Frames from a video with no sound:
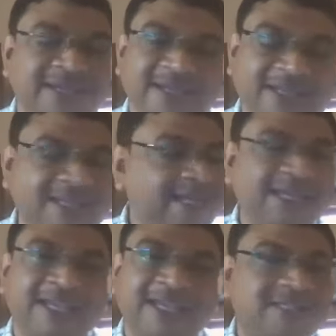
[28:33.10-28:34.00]
in any
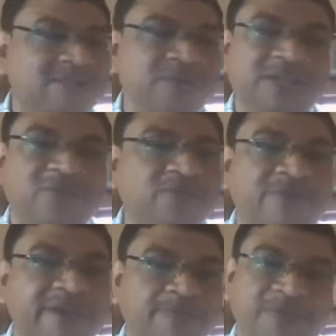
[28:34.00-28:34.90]
case, you need to
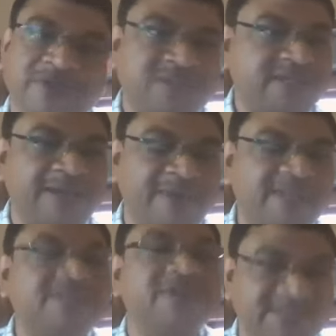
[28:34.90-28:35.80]
divide. Posterior
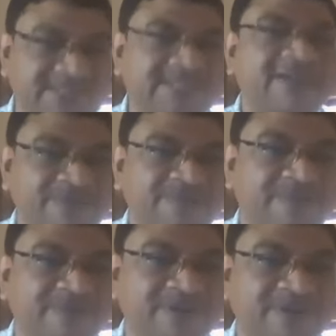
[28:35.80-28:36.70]
branch, you can save.
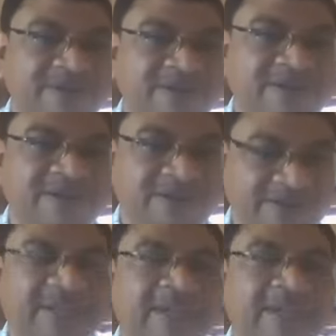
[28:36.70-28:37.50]
Okay,